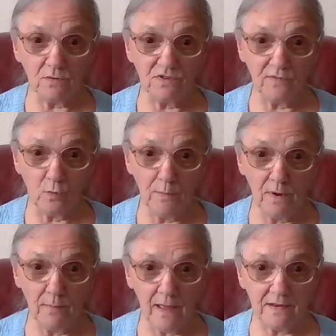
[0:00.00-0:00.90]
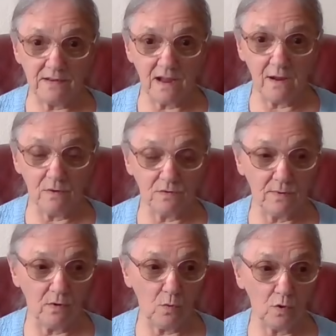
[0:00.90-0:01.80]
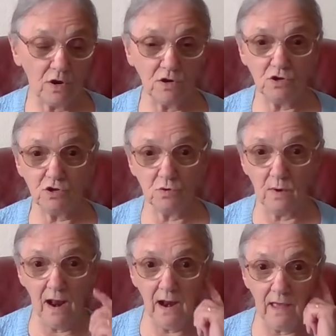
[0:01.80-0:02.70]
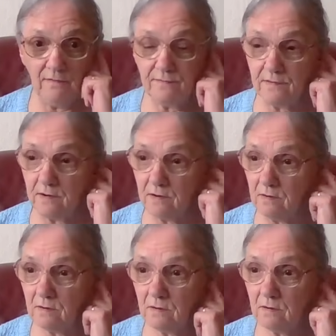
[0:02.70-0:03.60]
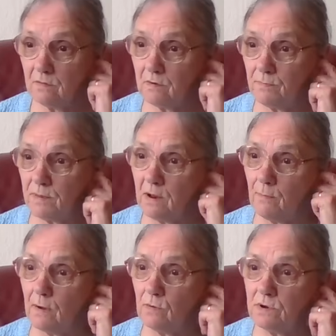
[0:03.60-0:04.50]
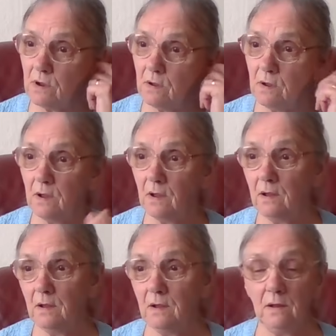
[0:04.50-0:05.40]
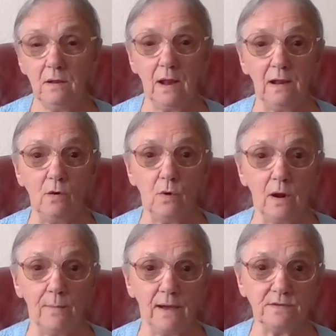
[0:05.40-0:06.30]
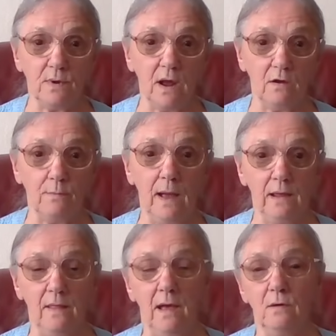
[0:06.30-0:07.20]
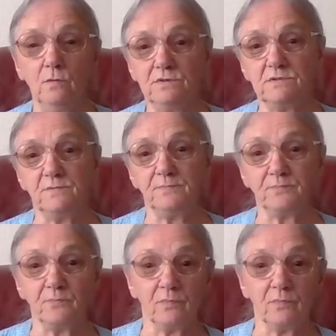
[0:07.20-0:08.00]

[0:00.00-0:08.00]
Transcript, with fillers: thought I was foaming. by the time. That was a quarter to two when I left, and hmm, being about nearly quarter past when I got back in the house.